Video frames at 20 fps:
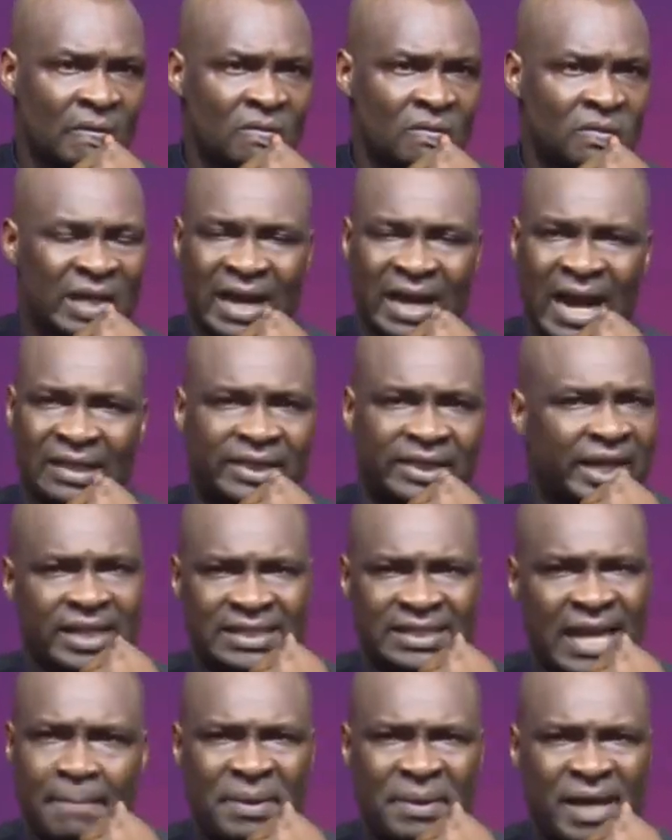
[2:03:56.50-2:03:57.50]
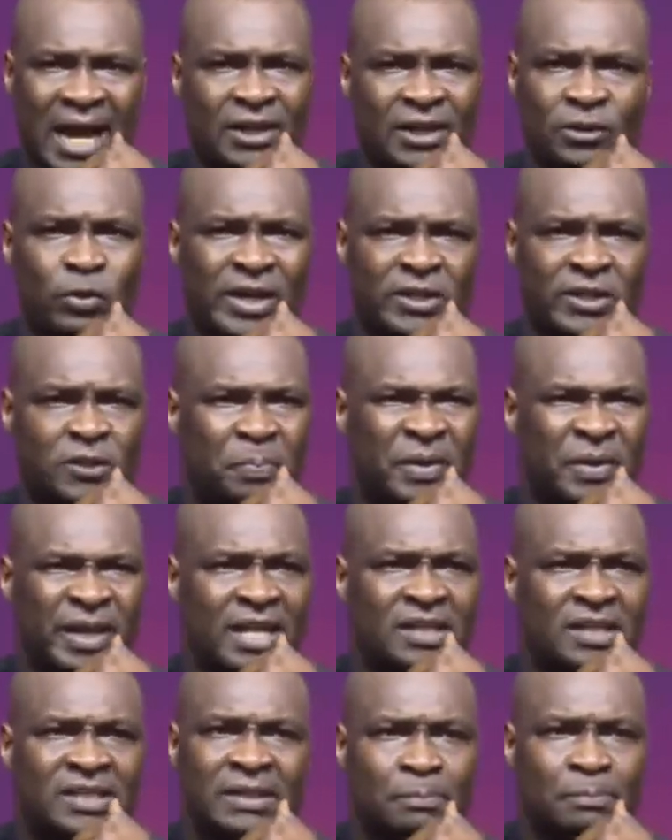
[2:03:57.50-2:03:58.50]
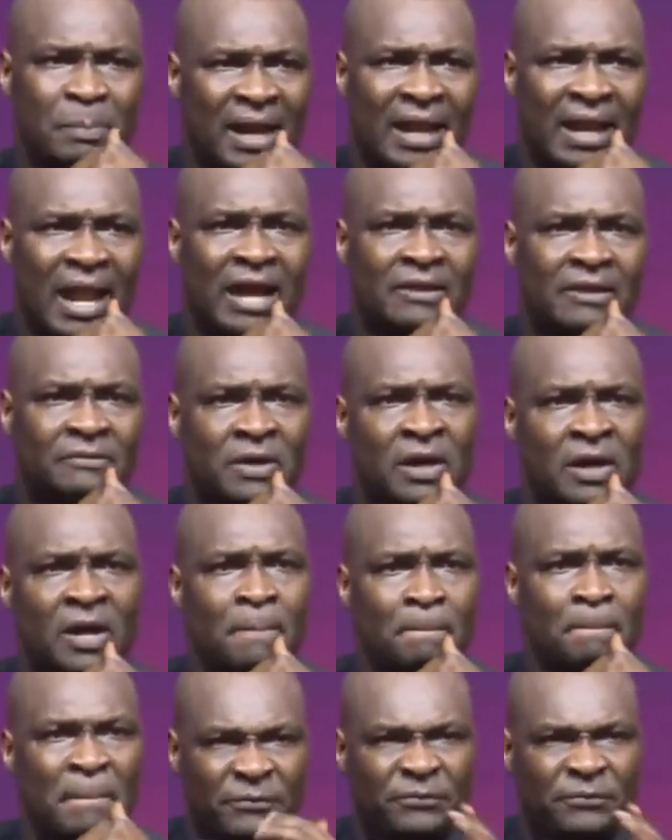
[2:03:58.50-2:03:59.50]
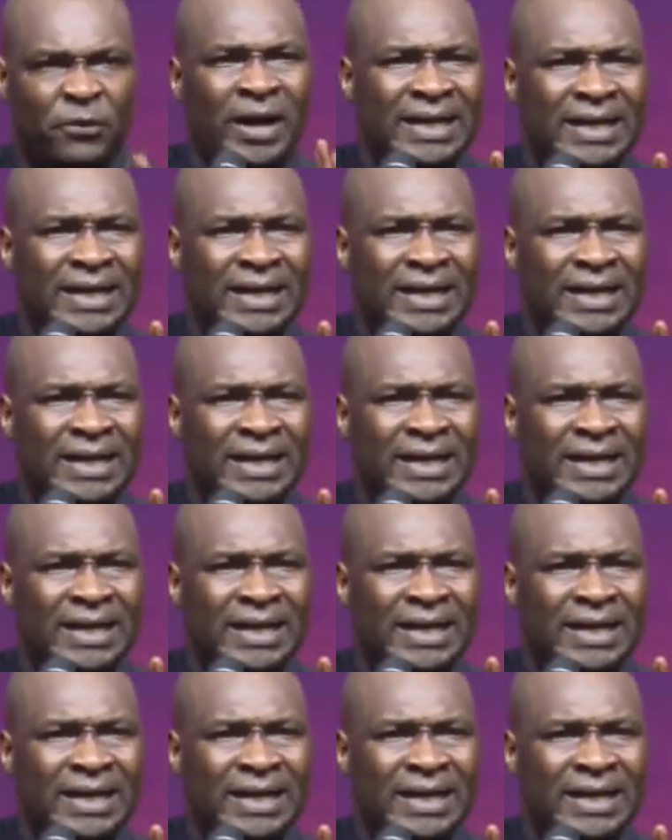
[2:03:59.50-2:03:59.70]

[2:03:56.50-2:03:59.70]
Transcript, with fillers: There are things I began to experience in my life before